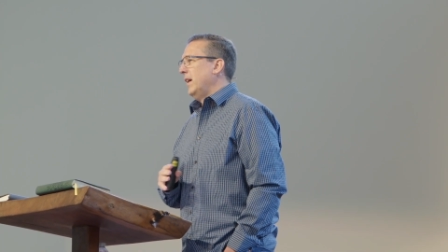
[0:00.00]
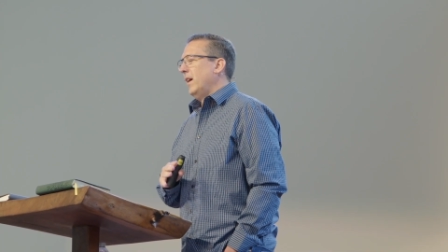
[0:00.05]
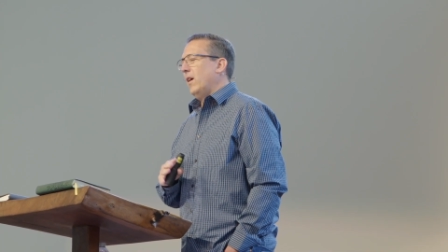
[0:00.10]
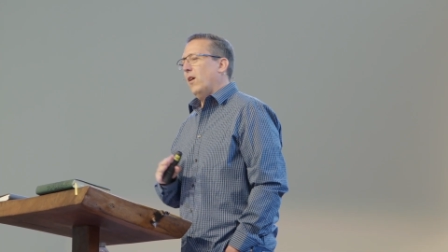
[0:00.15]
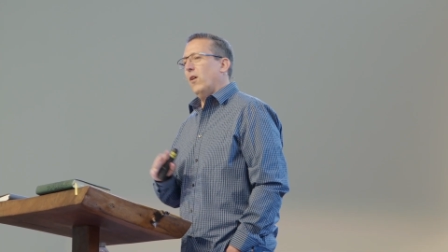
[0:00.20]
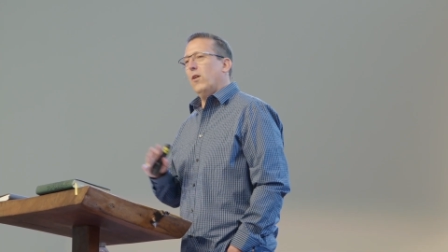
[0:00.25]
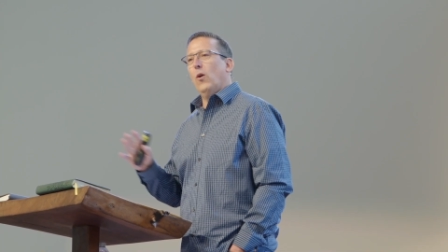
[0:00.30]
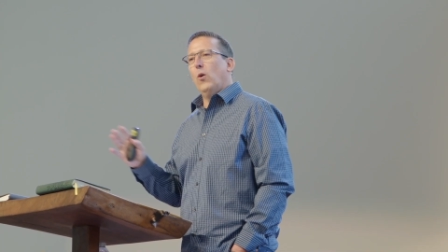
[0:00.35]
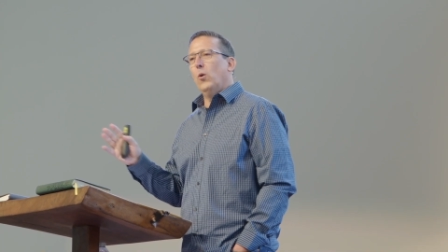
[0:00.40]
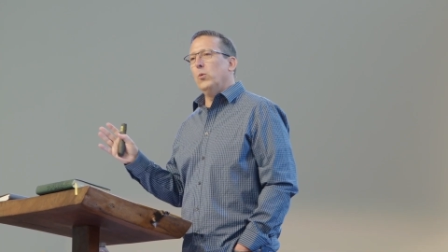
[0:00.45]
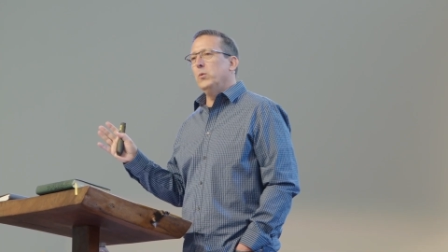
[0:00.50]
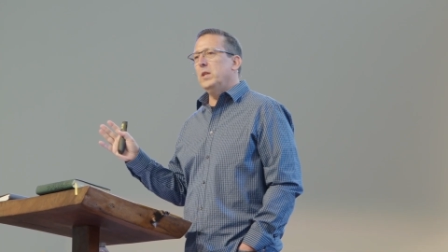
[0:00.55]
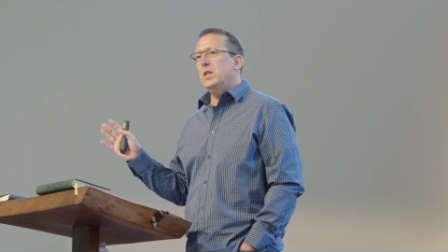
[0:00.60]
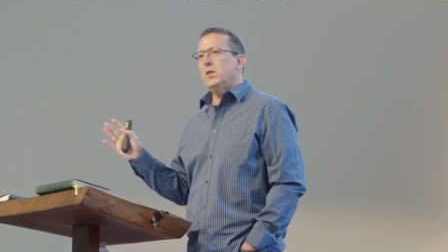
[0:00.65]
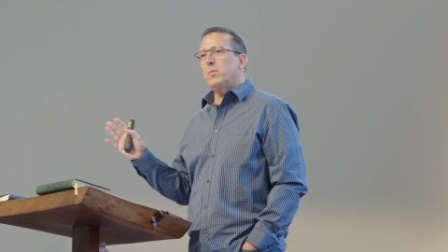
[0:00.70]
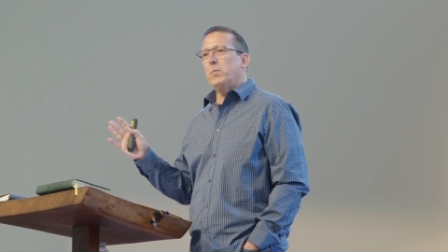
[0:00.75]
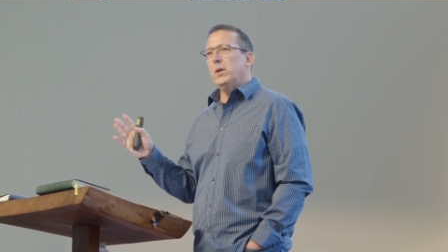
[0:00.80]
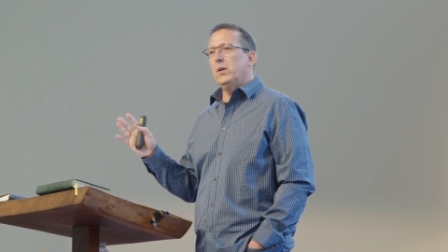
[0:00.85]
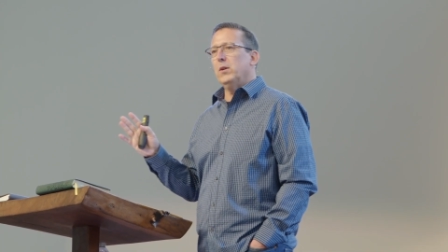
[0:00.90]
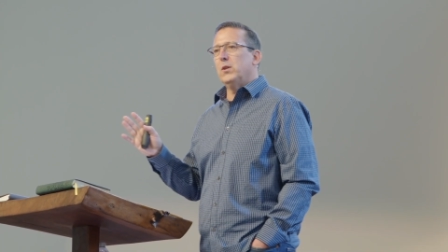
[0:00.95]
are only
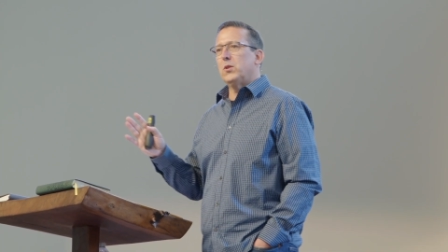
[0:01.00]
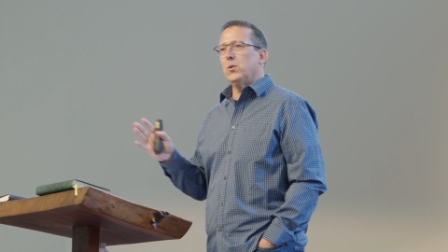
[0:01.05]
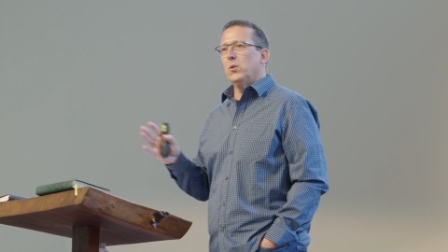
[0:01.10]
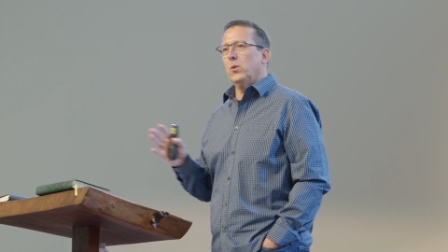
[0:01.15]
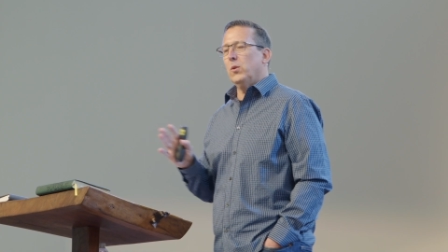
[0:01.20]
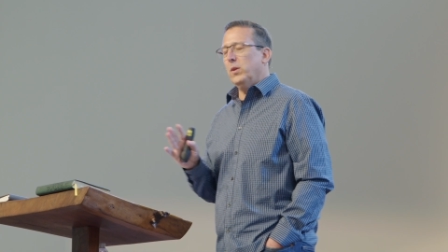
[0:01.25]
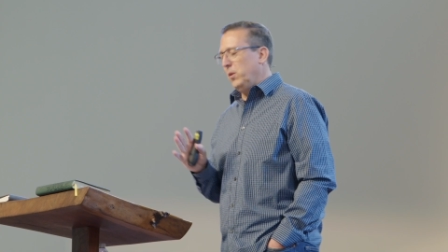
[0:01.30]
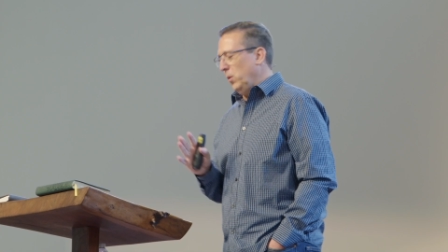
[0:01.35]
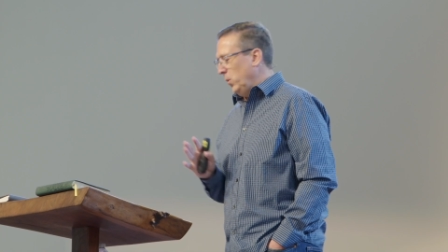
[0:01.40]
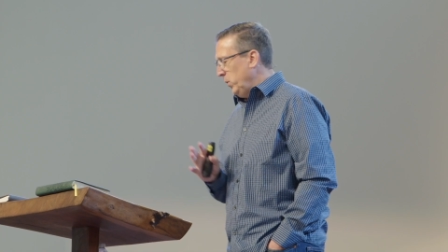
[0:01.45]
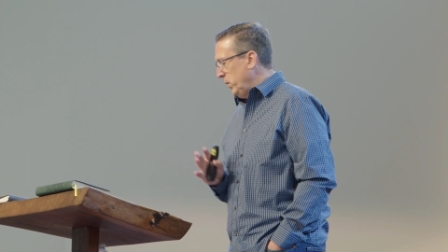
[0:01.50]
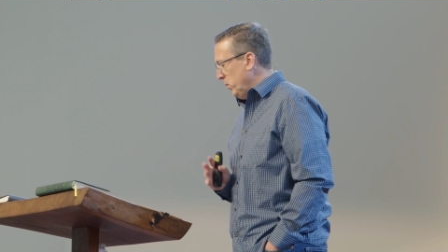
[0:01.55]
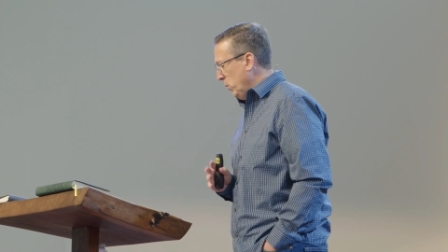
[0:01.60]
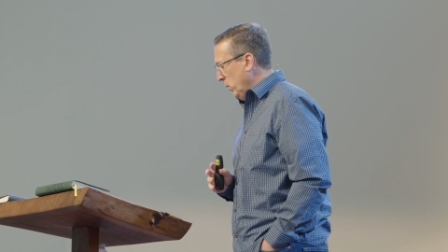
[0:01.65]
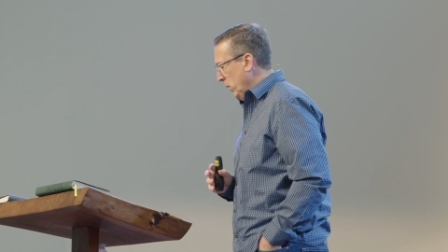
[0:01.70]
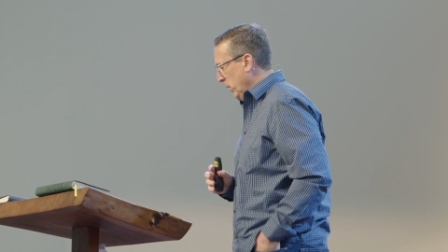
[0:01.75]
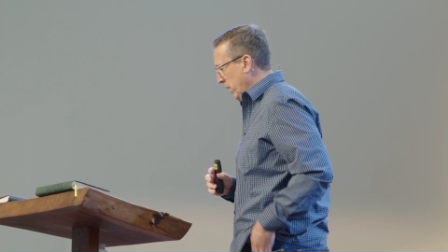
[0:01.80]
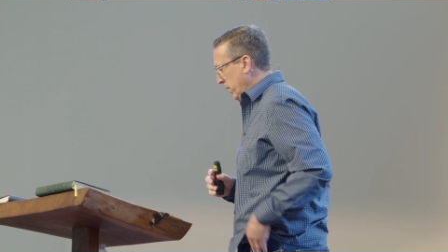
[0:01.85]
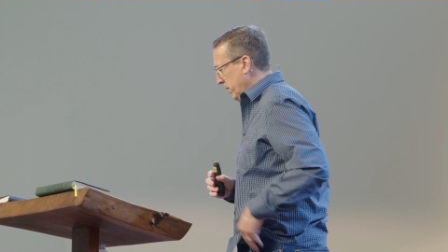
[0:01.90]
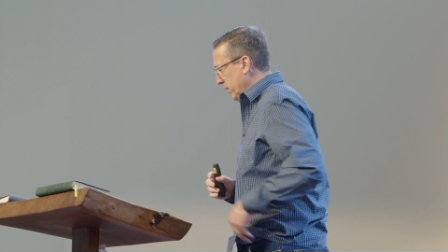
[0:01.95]
spiritual and only
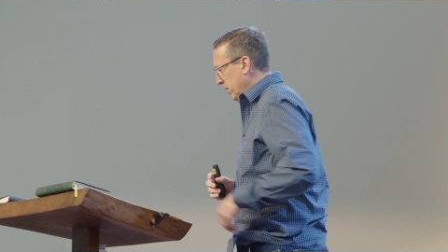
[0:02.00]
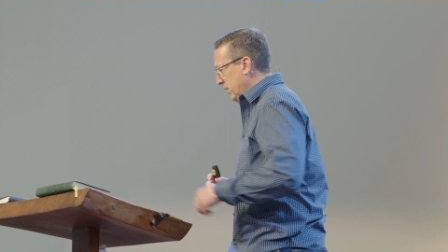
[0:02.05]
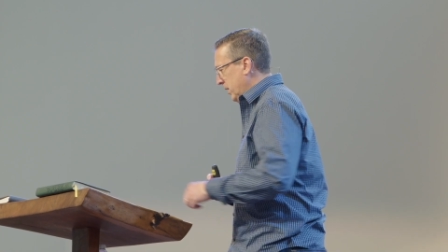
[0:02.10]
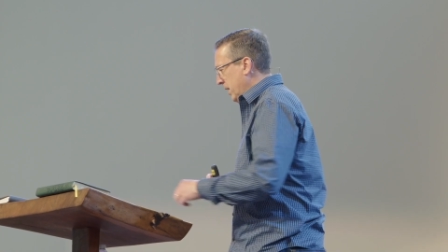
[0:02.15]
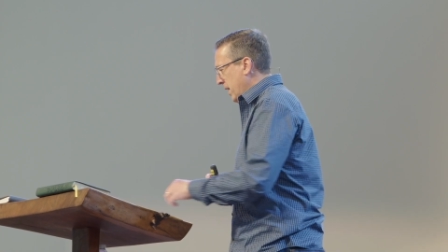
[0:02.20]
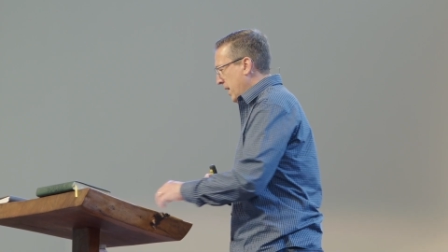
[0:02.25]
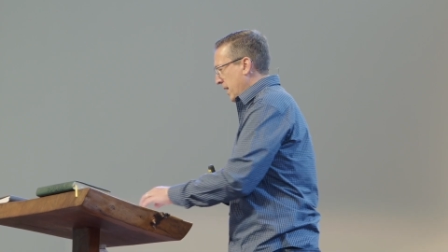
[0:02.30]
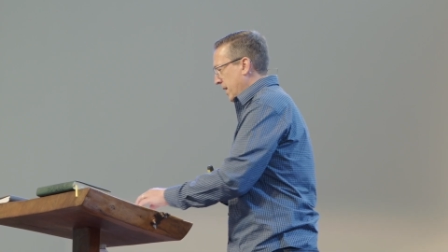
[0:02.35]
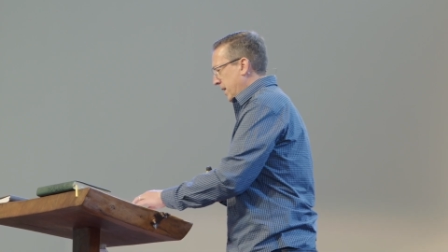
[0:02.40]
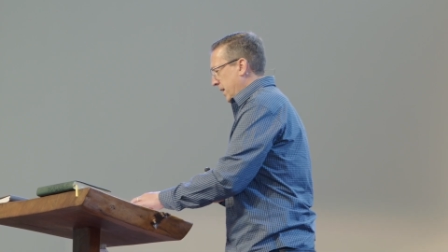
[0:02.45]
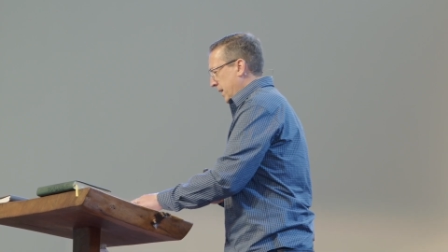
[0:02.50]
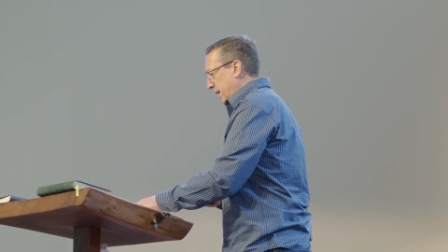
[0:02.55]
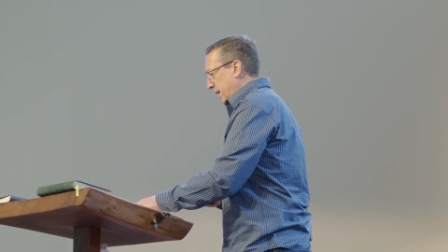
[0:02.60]
we'll understand.